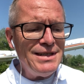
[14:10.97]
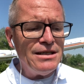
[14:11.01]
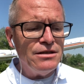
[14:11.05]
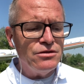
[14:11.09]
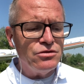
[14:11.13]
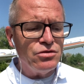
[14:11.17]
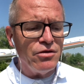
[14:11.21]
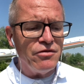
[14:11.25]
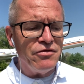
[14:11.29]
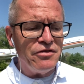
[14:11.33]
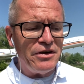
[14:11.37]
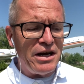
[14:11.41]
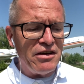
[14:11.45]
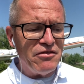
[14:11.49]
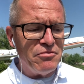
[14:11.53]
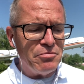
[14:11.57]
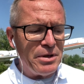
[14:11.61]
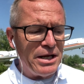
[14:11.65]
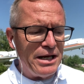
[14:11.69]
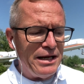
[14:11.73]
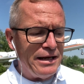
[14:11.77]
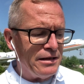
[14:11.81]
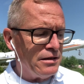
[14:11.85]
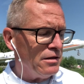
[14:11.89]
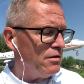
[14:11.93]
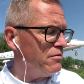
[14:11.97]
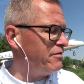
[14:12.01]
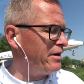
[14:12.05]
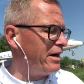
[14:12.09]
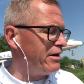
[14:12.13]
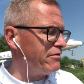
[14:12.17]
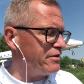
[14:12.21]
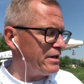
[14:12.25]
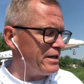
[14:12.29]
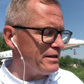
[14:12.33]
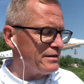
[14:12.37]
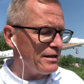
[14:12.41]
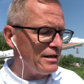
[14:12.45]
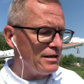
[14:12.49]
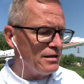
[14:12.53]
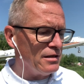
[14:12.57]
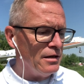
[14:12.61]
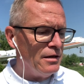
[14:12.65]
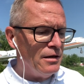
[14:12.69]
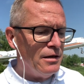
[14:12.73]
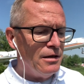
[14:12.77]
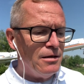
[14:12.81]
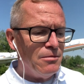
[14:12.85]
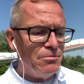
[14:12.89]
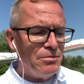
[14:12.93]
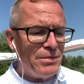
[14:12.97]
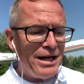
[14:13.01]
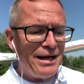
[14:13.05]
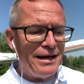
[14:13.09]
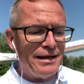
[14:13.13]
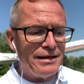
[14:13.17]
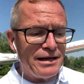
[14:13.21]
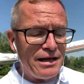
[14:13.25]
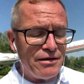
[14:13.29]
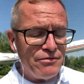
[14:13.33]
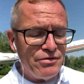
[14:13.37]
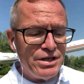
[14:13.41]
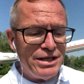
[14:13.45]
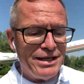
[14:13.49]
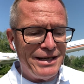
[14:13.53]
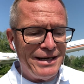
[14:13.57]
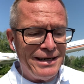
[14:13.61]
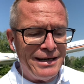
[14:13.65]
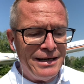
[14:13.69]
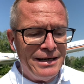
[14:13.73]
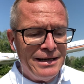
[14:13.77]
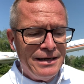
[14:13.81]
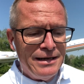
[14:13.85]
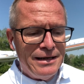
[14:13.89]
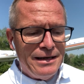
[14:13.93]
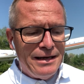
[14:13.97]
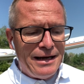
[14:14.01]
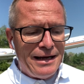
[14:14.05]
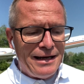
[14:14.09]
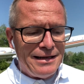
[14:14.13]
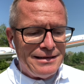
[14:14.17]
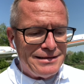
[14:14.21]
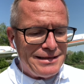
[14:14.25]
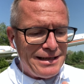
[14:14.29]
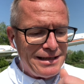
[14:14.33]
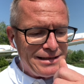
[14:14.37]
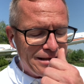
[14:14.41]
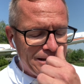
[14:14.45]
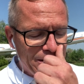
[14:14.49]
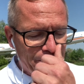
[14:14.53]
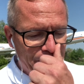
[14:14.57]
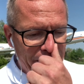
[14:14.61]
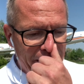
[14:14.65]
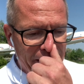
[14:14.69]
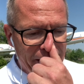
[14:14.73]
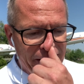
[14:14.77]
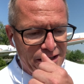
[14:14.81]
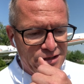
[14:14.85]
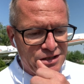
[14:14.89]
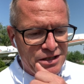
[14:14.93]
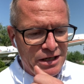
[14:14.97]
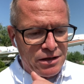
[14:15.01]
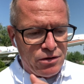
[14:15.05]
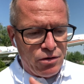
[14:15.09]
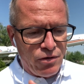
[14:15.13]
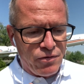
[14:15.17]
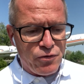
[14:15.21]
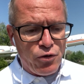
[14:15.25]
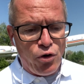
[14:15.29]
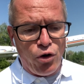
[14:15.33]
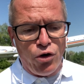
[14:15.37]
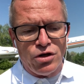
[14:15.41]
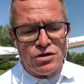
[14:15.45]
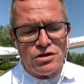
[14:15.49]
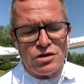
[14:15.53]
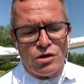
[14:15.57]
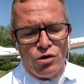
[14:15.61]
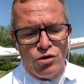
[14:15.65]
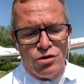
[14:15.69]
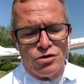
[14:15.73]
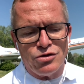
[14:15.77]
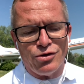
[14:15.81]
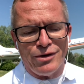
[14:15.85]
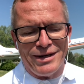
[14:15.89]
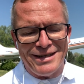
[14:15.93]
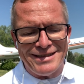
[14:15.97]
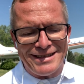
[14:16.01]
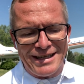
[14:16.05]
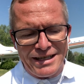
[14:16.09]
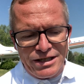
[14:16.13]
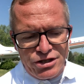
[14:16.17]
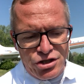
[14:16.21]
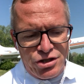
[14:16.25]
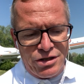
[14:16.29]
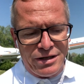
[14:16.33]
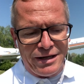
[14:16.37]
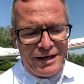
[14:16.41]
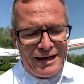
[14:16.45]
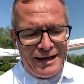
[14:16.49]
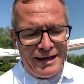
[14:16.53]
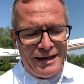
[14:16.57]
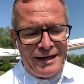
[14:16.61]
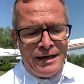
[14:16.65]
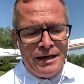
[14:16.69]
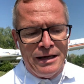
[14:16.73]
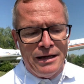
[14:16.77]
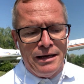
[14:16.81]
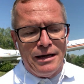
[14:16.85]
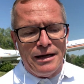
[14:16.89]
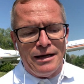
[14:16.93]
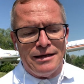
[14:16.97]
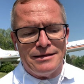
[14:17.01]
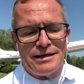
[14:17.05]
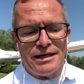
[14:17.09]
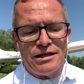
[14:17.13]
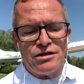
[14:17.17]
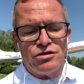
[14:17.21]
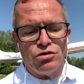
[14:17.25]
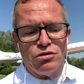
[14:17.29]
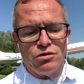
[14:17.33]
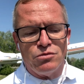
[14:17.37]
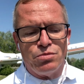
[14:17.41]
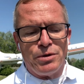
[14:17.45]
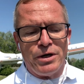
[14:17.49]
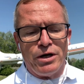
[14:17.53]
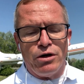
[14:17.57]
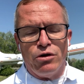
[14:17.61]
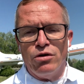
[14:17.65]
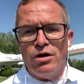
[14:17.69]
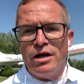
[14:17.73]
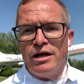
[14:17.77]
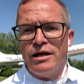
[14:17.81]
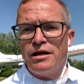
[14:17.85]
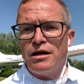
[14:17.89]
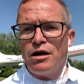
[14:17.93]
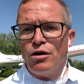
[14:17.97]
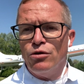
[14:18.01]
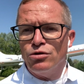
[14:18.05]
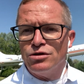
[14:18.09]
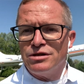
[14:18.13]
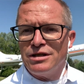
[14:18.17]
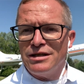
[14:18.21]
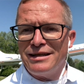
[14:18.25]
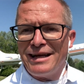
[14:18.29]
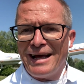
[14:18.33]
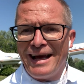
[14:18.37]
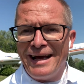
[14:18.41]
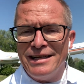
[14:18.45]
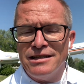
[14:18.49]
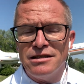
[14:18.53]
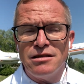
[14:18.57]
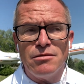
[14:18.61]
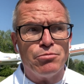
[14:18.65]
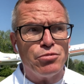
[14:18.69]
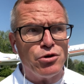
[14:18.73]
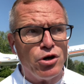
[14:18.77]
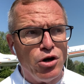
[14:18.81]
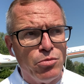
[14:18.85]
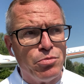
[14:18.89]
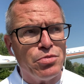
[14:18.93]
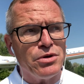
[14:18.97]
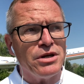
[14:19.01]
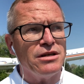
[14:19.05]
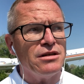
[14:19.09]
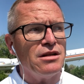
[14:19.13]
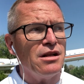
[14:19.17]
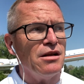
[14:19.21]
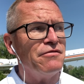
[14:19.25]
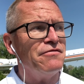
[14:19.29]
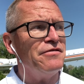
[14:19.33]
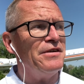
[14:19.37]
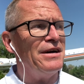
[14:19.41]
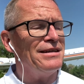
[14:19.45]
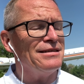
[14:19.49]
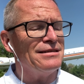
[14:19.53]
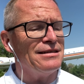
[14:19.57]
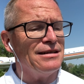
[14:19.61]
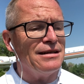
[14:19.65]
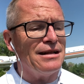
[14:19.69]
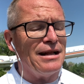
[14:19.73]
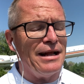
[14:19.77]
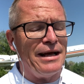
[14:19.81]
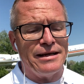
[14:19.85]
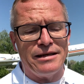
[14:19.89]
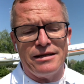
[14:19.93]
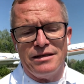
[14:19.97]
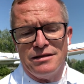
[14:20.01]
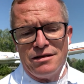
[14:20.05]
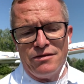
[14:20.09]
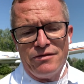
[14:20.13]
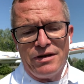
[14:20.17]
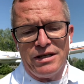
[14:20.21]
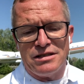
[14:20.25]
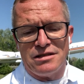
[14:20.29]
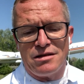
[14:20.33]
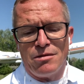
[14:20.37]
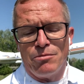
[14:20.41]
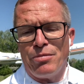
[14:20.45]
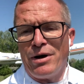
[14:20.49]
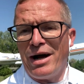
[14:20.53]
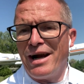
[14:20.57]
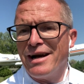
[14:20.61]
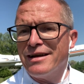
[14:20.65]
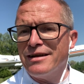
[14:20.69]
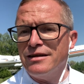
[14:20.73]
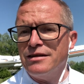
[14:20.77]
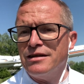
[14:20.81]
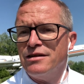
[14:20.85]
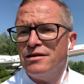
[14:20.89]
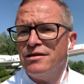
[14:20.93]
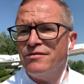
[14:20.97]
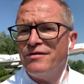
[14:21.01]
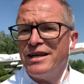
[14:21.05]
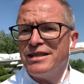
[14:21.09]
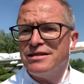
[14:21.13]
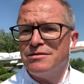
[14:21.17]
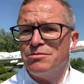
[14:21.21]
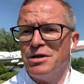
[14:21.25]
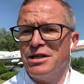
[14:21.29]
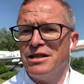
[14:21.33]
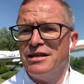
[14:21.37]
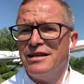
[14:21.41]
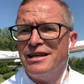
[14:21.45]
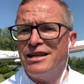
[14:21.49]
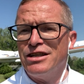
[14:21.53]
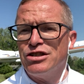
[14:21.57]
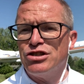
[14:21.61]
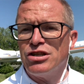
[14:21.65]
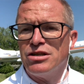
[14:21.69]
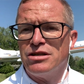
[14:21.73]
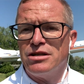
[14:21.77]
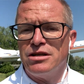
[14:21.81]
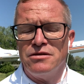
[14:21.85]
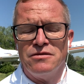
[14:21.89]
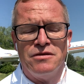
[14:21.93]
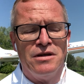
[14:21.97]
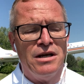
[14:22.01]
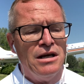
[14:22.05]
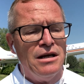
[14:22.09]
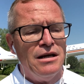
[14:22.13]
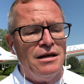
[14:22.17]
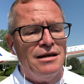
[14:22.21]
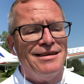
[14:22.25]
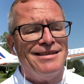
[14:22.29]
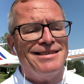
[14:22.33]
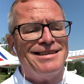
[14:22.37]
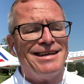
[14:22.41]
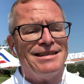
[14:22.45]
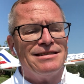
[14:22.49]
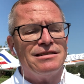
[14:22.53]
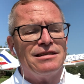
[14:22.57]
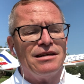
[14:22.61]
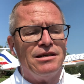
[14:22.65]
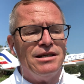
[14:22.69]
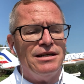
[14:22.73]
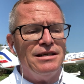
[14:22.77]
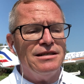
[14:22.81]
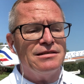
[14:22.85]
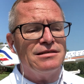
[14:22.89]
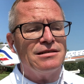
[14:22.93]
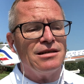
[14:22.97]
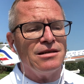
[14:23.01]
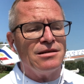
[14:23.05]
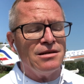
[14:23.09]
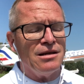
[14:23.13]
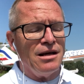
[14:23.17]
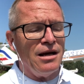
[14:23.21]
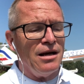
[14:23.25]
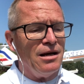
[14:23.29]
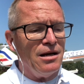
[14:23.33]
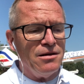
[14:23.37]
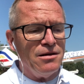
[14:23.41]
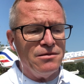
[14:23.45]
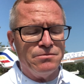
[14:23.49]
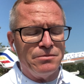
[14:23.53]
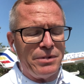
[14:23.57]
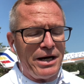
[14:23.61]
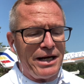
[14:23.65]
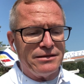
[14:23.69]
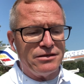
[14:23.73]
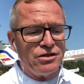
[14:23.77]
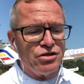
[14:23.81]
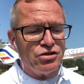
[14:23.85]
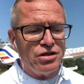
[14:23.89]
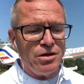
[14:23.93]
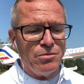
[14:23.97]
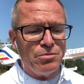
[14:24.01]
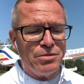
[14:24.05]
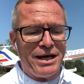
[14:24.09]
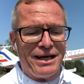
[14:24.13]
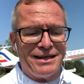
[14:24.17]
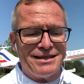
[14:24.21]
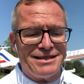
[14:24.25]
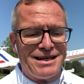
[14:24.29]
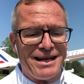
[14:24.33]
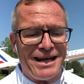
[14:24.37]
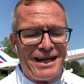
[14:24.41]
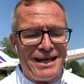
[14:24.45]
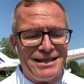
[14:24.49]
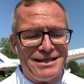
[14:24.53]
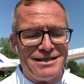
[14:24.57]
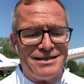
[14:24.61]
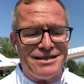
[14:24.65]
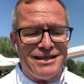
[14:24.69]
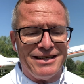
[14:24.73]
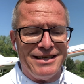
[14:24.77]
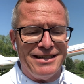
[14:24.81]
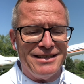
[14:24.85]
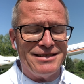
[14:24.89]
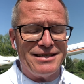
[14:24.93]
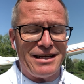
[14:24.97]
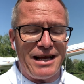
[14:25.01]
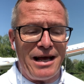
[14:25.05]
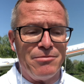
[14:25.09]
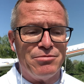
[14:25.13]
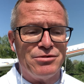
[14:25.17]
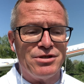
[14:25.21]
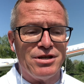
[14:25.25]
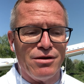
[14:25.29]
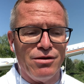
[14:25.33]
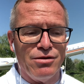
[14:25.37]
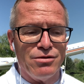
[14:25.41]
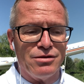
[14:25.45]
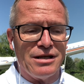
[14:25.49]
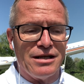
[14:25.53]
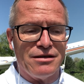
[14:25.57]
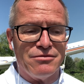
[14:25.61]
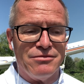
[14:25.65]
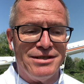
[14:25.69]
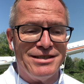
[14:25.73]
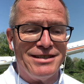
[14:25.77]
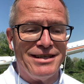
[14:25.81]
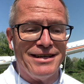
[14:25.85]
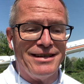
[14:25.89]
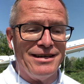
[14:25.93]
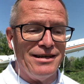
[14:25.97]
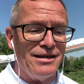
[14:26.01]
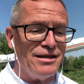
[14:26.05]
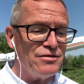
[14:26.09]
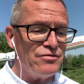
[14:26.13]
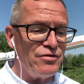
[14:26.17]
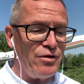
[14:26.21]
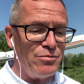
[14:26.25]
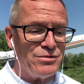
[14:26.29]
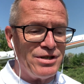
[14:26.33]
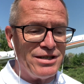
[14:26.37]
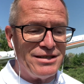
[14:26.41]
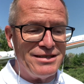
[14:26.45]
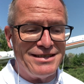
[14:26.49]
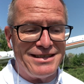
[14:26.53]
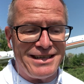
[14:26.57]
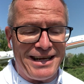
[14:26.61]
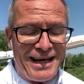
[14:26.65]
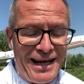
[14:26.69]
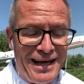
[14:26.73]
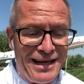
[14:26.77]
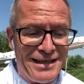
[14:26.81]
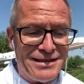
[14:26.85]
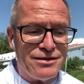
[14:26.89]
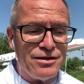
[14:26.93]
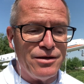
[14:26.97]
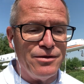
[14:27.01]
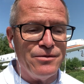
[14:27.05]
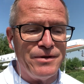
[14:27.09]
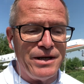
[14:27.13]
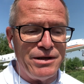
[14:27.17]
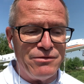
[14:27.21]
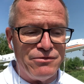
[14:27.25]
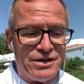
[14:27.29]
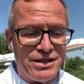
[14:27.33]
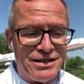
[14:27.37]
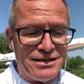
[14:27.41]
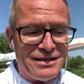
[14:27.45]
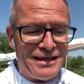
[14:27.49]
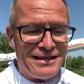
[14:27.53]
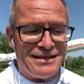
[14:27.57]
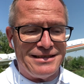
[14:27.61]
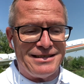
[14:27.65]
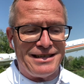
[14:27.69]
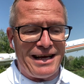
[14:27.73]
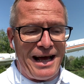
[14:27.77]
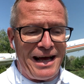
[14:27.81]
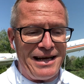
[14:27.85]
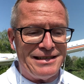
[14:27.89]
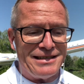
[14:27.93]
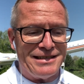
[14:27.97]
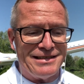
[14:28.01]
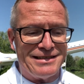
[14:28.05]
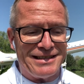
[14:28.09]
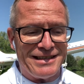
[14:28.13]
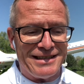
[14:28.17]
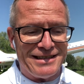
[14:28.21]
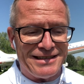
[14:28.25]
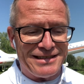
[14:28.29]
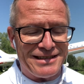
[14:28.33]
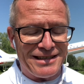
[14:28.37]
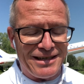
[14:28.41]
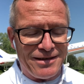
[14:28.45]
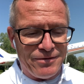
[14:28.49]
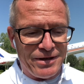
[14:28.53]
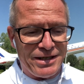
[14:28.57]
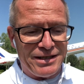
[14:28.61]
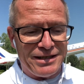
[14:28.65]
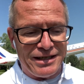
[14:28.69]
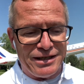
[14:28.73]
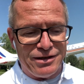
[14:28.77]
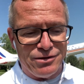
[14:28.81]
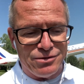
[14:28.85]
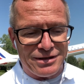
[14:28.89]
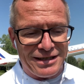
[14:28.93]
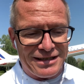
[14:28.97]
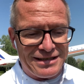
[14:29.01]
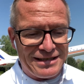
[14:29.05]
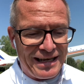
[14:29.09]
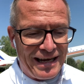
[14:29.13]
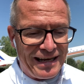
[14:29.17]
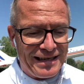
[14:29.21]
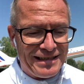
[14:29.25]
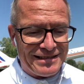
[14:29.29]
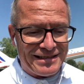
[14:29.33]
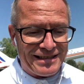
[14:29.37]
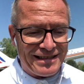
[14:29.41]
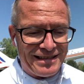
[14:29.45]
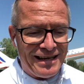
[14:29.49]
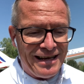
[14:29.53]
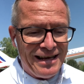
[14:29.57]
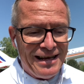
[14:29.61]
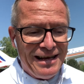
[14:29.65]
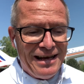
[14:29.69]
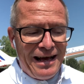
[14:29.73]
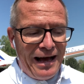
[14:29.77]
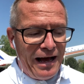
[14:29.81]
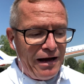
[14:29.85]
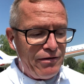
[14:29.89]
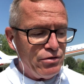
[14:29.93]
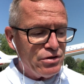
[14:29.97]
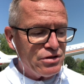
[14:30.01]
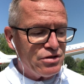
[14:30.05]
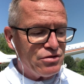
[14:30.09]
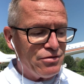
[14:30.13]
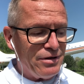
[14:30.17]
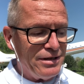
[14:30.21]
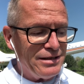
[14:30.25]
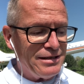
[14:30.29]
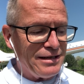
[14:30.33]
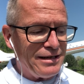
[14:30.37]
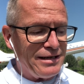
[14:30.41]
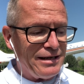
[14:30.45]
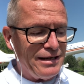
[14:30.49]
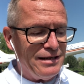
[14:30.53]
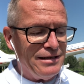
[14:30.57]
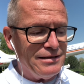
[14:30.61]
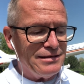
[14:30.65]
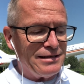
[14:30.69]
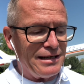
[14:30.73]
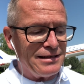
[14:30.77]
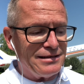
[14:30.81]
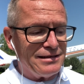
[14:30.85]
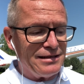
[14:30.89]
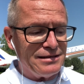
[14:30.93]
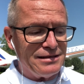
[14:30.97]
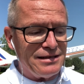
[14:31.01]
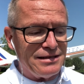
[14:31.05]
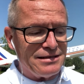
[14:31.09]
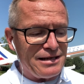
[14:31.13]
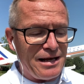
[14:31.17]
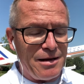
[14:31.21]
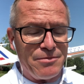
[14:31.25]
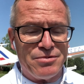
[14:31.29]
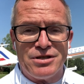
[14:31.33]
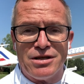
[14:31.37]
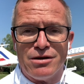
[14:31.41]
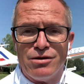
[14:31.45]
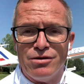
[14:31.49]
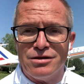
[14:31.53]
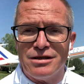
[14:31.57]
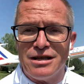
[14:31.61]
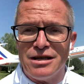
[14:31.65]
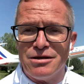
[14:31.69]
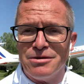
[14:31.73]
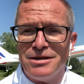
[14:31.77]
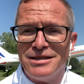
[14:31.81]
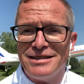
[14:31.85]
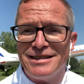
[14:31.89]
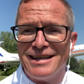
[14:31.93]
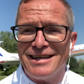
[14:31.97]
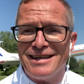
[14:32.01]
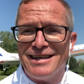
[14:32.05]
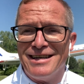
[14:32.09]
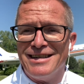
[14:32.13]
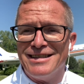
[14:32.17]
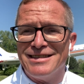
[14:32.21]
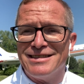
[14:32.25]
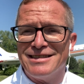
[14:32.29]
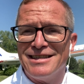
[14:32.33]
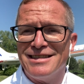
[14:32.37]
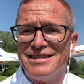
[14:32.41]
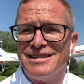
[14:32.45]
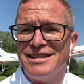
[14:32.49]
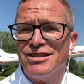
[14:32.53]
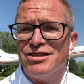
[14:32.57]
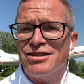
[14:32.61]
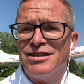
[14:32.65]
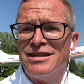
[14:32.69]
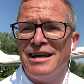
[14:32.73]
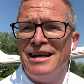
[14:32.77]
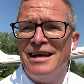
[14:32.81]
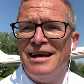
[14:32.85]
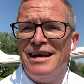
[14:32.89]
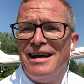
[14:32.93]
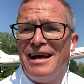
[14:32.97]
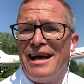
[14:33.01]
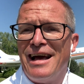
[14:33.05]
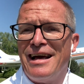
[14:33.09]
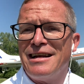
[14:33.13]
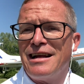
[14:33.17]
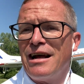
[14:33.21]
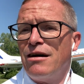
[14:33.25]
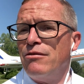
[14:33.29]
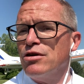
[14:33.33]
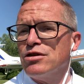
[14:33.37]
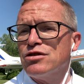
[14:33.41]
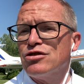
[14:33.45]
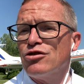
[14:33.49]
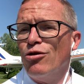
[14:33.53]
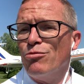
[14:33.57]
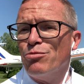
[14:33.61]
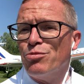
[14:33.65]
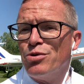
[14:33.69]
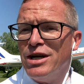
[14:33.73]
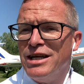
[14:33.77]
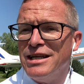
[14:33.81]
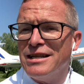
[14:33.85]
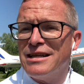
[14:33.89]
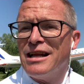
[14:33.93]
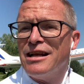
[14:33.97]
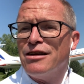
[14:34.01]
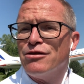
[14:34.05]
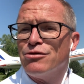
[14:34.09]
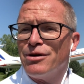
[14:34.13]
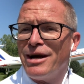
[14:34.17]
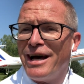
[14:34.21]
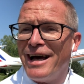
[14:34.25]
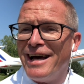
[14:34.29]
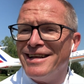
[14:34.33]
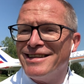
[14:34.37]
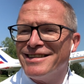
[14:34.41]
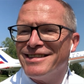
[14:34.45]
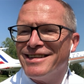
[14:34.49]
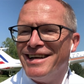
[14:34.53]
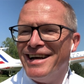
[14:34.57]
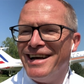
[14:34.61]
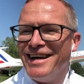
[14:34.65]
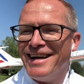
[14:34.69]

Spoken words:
So 5 billion, 500 million every year. And that's the package. And of course also additionally they should be all included and appropriately funded, like in the Western Balkan Investment Initiative, that the Eastern Partnership gets less. It's absolutely ridiculous from the start. When we decided this, when the EU decided it, I was critical that this is absolutely ridiculous decision, and I was completely right